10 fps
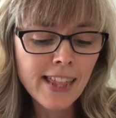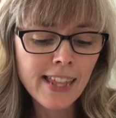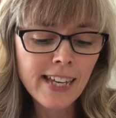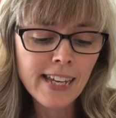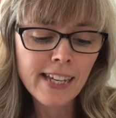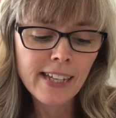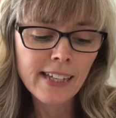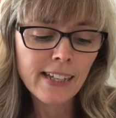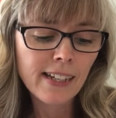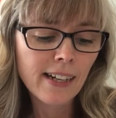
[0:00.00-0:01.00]

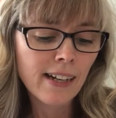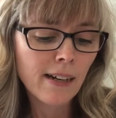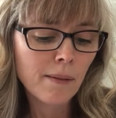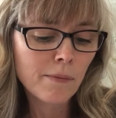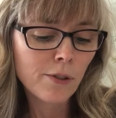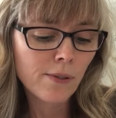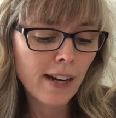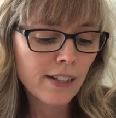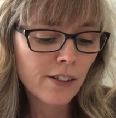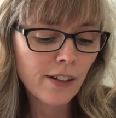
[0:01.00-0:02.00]
the
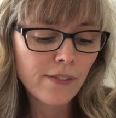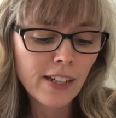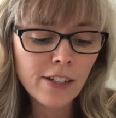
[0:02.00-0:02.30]
Director of the